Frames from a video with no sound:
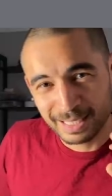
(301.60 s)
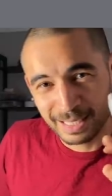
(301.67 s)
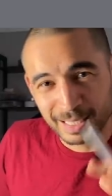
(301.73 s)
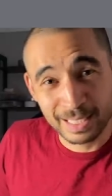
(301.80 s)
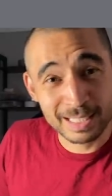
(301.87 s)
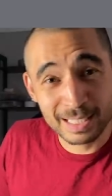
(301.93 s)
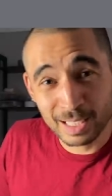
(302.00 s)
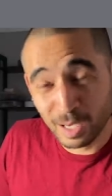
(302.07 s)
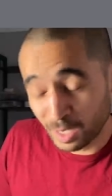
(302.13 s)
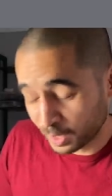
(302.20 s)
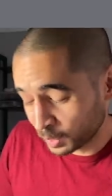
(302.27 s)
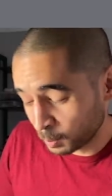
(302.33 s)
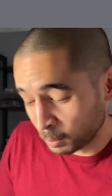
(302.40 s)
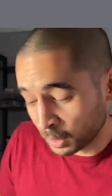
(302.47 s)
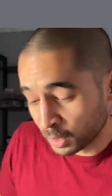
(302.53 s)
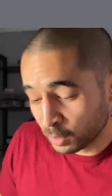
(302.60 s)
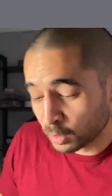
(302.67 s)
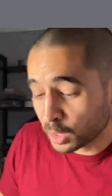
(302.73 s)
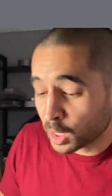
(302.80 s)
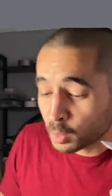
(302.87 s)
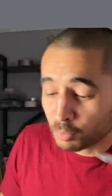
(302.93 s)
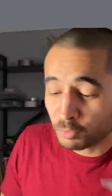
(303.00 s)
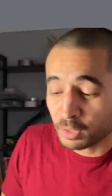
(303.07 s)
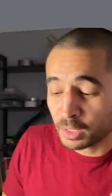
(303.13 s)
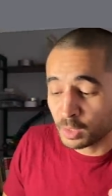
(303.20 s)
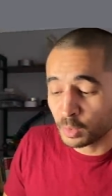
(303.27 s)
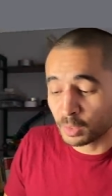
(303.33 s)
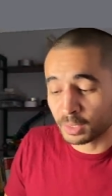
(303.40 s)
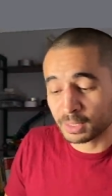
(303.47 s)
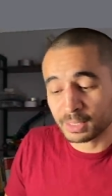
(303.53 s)
Here's a carton of milk. Hopefully
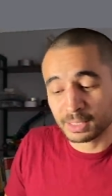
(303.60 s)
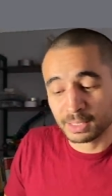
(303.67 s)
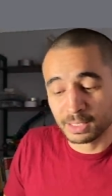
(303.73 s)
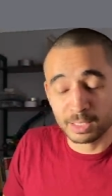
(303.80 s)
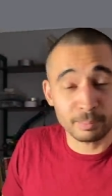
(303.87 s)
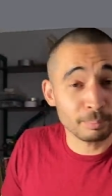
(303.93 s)
you can see a